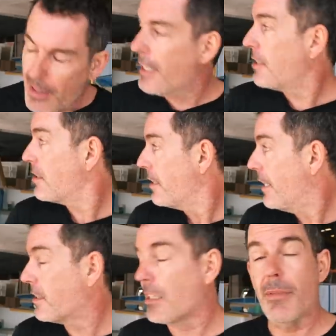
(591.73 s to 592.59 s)
This
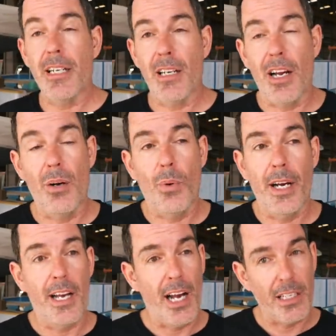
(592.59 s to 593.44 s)
is going to be
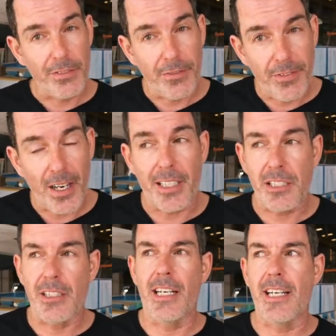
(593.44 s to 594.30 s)
lightweight and
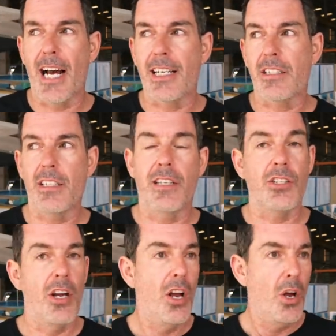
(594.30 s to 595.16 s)
fast, and as such,